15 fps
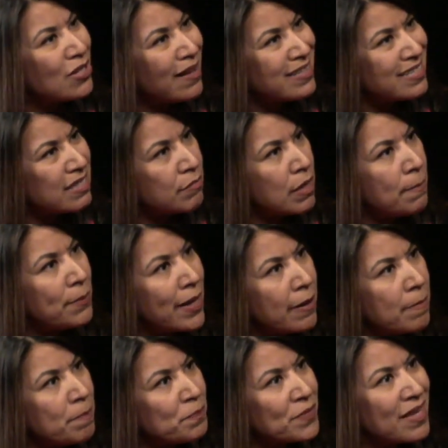Talk to them
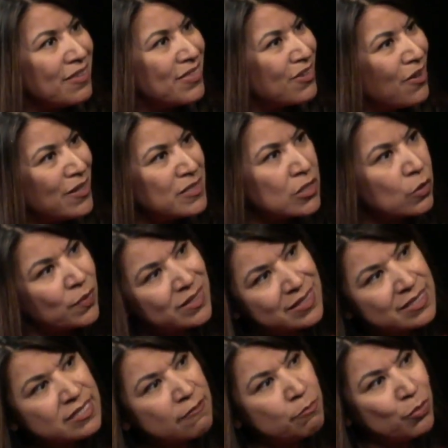about the
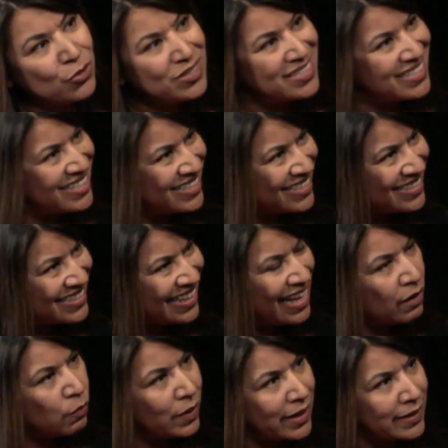consequences of poor decisions
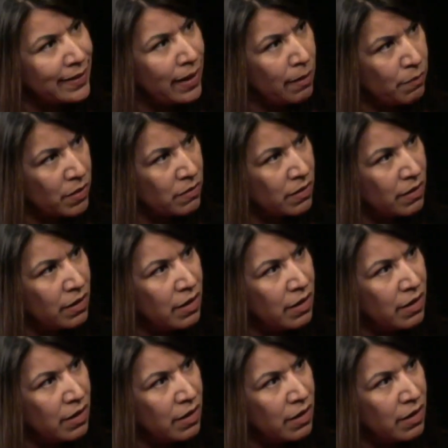and what can happen.